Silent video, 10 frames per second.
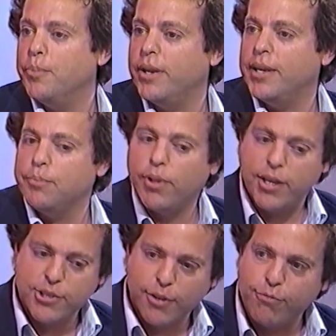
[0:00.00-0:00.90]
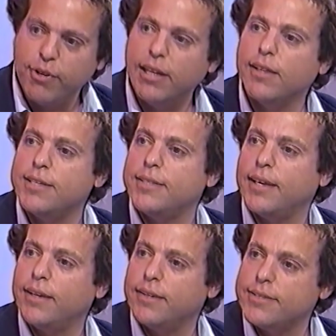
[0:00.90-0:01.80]
but in a place of
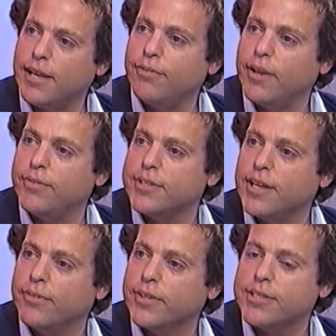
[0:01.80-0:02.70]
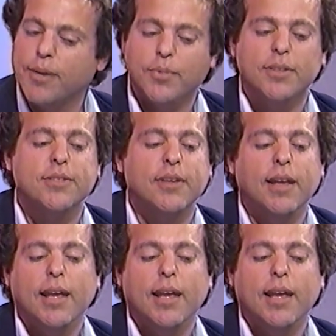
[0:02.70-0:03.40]
realistic self-love and self-acceptance.